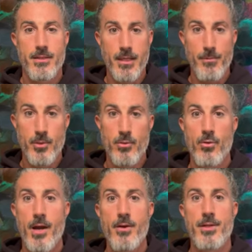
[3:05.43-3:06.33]
to keep you
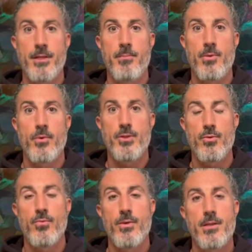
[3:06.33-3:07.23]
grounded, but what you
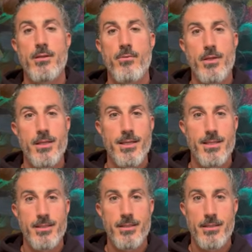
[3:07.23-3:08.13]
really, really need
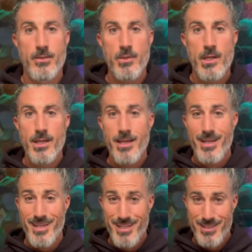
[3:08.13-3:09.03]
to do
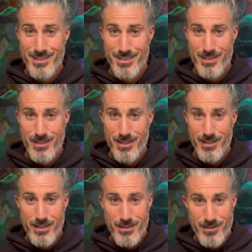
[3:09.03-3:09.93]
is
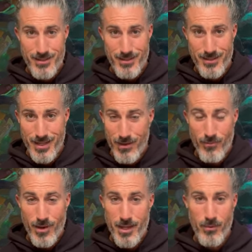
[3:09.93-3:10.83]
get
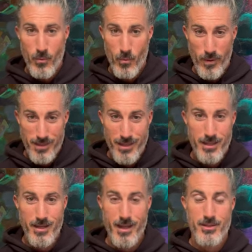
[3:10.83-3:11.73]
right
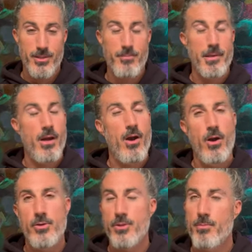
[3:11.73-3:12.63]
within and just be
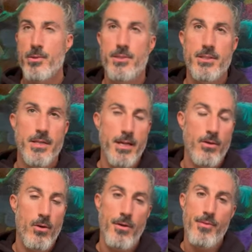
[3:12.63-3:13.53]
100%
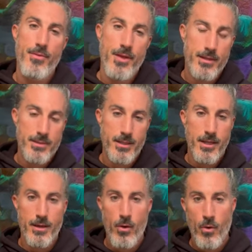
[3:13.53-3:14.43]
authentic
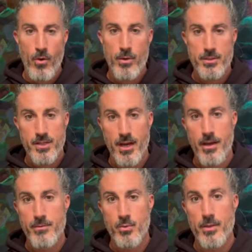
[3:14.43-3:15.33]
at all
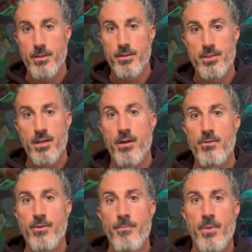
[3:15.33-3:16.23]
times with yourself
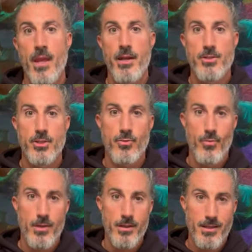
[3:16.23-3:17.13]
and just
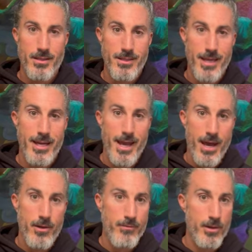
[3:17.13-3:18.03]
really get
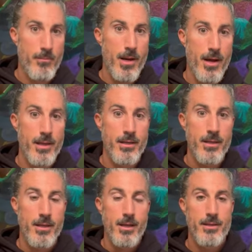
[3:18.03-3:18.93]
out of your mind.
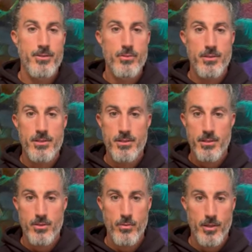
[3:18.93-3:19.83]
As soon as a
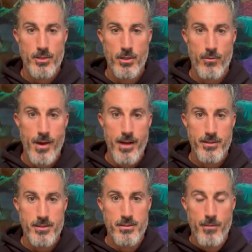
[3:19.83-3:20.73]
situation
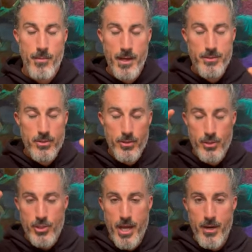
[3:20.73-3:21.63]
arises, the mind starts
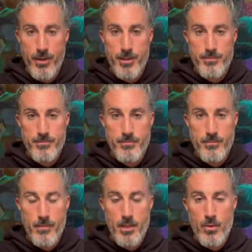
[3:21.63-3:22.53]
chattering.
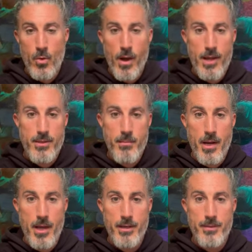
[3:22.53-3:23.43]
You quiet the
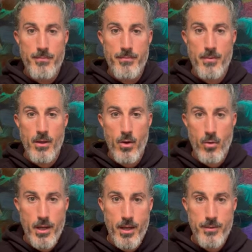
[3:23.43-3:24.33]
mind.
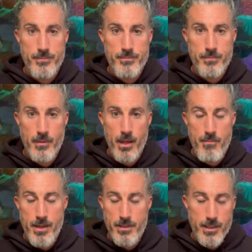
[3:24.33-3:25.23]
Okay, I
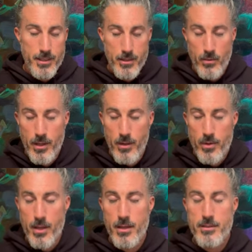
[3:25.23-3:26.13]
meditated away.
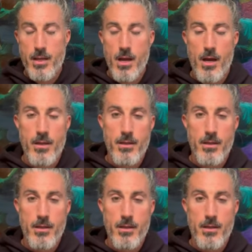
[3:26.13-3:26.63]
Okay, it's gone.